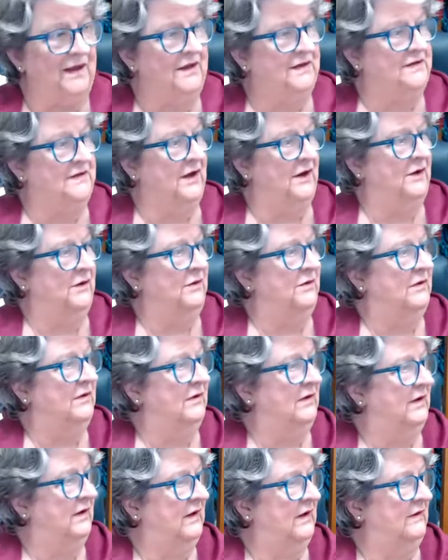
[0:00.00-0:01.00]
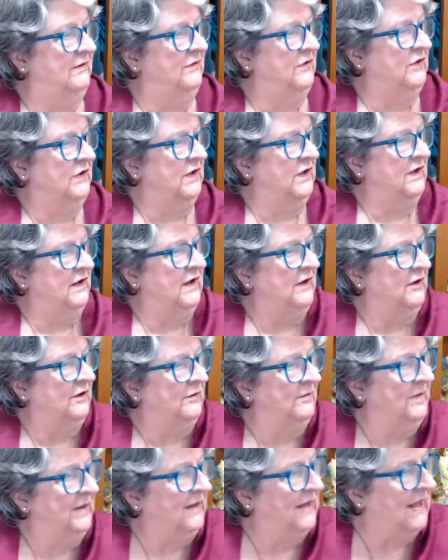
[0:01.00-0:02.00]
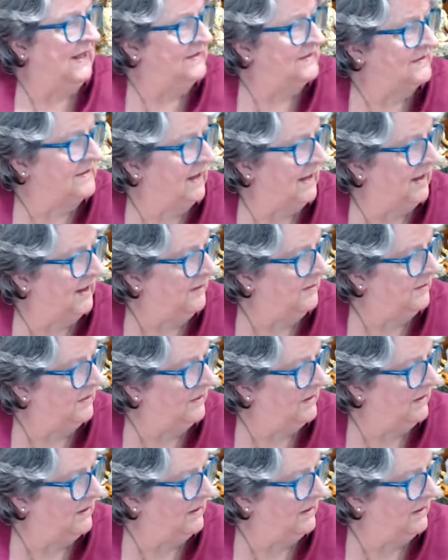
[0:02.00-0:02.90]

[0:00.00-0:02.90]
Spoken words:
So, if you didn't hear me last time,